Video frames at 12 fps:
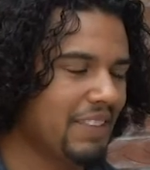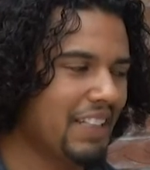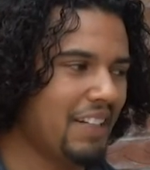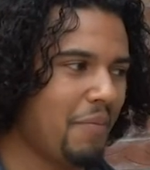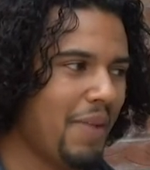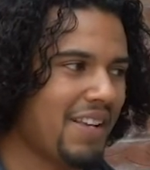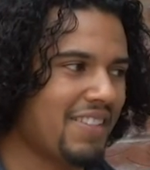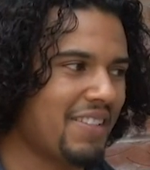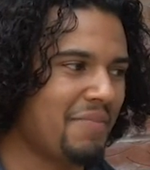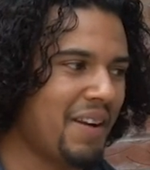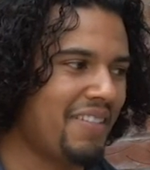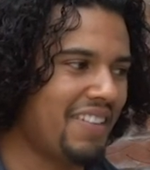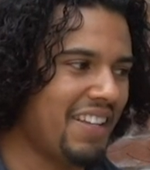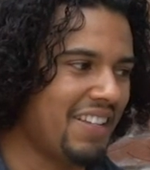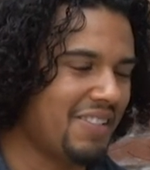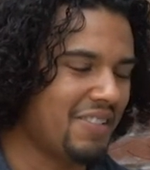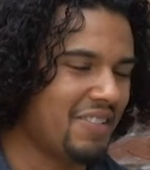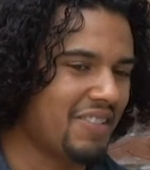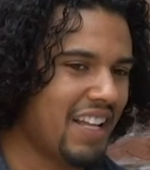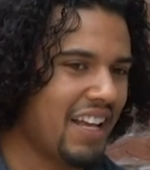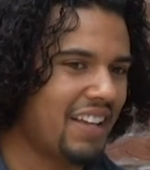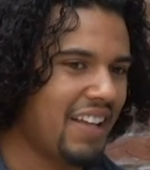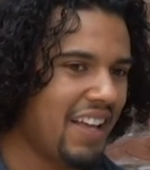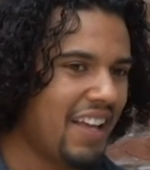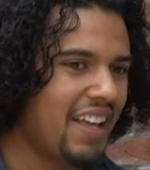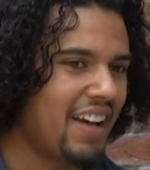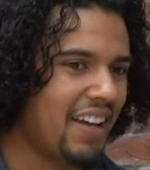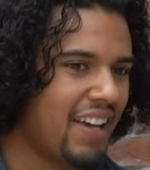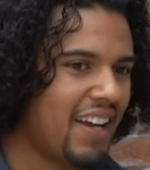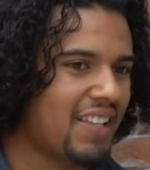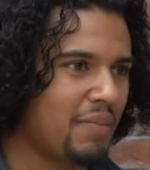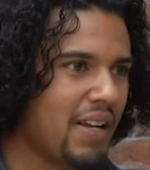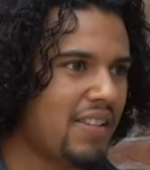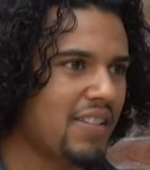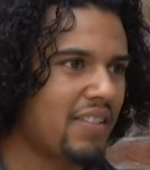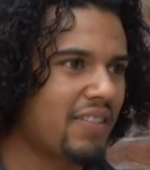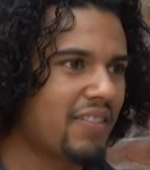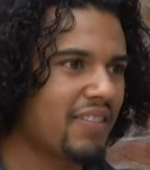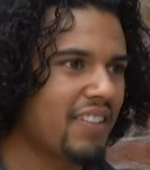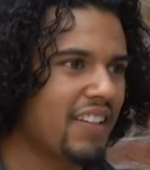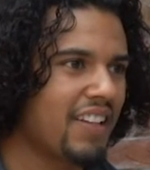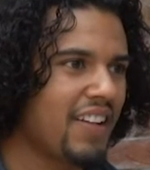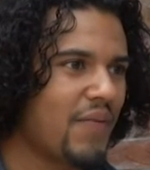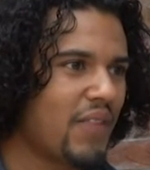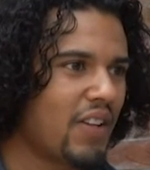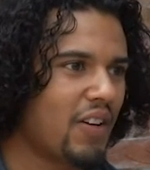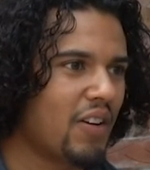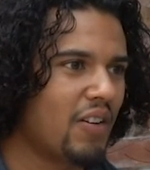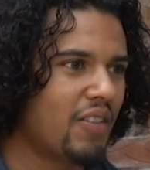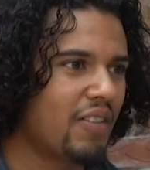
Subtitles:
not the best, apparently. So I was like, okay, that's a blessing. Yeah.